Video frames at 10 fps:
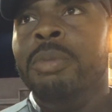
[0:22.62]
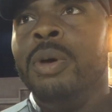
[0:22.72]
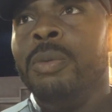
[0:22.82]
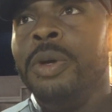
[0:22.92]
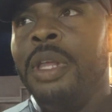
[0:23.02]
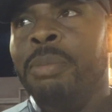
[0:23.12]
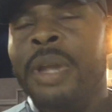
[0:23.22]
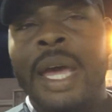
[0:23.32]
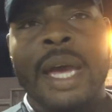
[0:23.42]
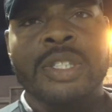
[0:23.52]
But when they
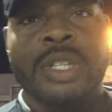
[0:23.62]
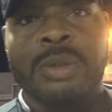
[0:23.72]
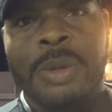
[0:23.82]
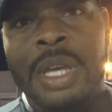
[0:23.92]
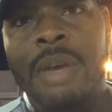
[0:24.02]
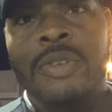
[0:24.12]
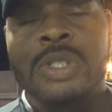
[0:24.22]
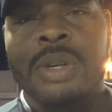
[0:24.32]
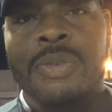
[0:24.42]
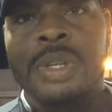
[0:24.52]
play action, it's when they give
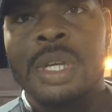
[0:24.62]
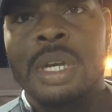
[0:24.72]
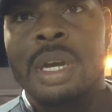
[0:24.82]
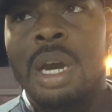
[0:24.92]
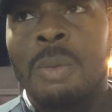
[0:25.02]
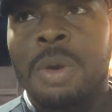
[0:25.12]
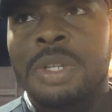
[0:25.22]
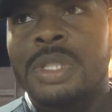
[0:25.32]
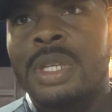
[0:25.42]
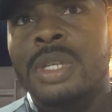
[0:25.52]
us a different look. I
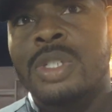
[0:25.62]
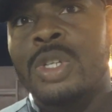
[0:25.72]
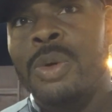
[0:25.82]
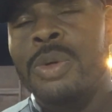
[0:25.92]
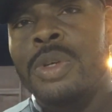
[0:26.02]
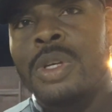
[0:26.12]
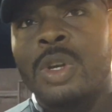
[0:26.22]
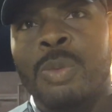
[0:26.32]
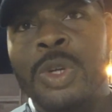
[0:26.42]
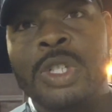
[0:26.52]
want to see us, you know,
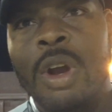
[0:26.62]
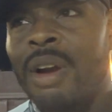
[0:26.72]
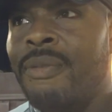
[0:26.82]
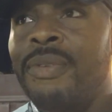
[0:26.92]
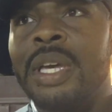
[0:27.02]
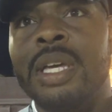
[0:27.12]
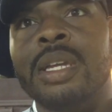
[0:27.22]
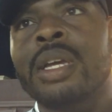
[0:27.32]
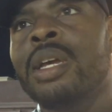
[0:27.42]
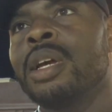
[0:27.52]
restart our feet,
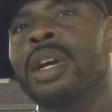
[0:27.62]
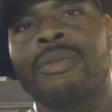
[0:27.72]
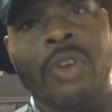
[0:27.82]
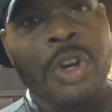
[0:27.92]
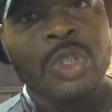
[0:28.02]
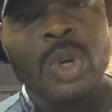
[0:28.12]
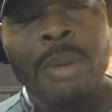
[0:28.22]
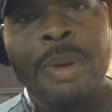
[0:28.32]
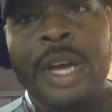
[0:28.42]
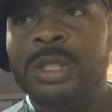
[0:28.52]
convert into
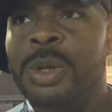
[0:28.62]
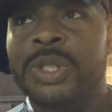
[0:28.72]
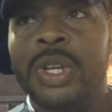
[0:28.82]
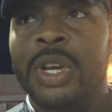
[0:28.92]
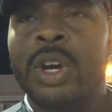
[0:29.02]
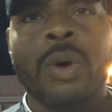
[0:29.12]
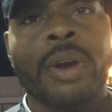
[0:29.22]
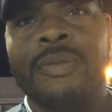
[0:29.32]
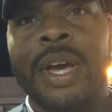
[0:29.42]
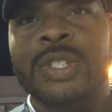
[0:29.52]
our pass rush and get
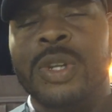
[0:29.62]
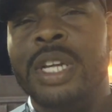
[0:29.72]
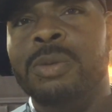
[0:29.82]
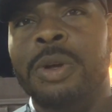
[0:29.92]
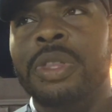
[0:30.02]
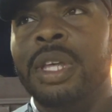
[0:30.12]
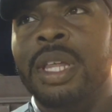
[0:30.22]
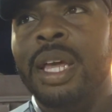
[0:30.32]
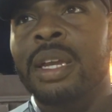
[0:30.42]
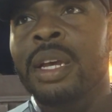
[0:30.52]
going faster. And that's one
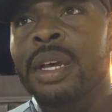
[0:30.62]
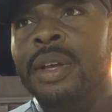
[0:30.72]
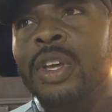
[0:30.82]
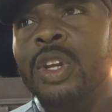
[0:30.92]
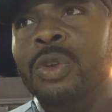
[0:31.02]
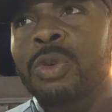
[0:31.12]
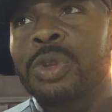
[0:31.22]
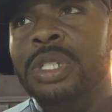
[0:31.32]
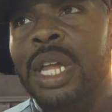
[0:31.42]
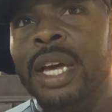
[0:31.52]
thing that, you know,
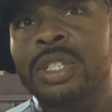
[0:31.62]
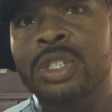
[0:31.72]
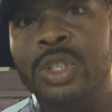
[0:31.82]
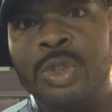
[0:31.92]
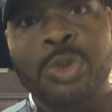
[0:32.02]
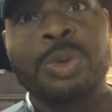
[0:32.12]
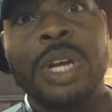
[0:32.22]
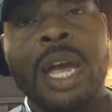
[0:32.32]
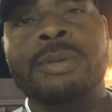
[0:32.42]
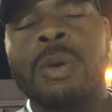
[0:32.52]
through these last, you know,
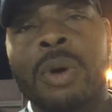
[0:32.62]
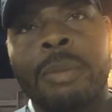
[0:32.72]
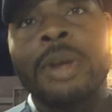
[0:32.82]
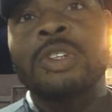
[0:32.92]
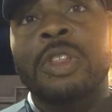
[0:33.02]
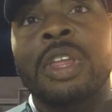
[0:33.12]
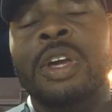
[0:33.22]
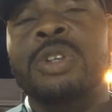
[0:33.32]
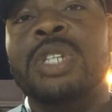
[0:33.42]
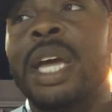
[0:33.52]
2-3 games, I want to make sure that
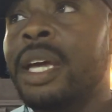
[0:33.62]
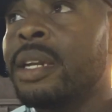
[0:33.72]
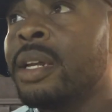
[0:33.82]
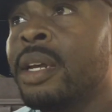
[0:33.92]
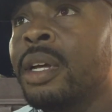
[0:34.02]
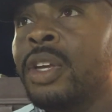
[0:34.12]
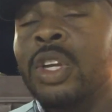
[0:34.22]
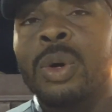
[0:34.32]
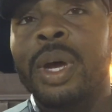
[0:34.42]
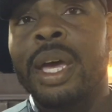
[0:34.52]
they understand,
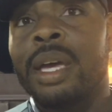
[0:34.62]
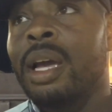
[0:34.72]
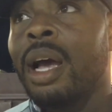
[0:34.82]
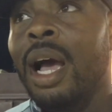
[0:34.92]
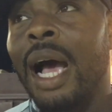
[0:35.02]
you know, hey,